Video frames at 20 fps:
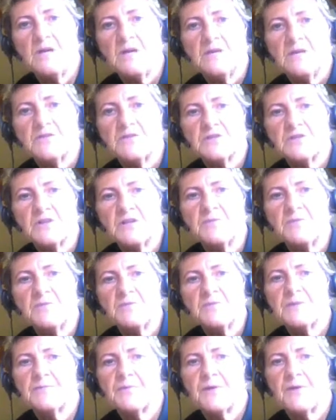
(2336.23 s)
There's going to be
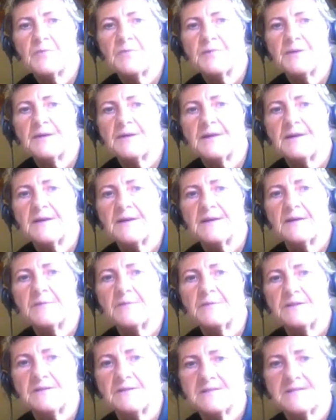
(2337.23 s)
probably
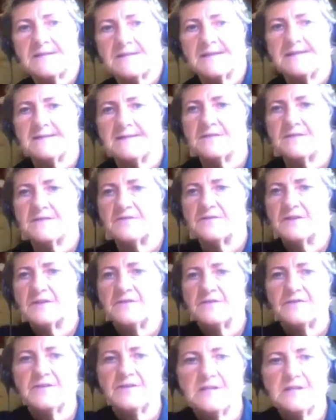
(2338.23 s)
accompanying signs
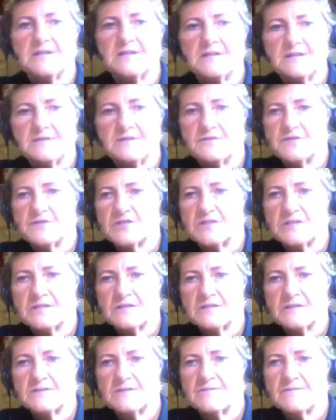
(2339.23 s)
of kidney
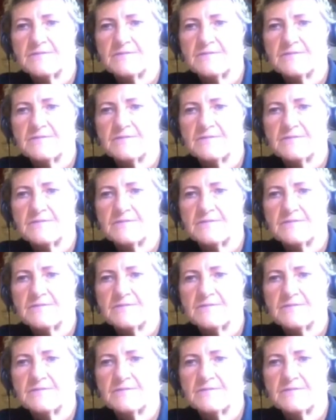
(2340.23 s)
deficiency.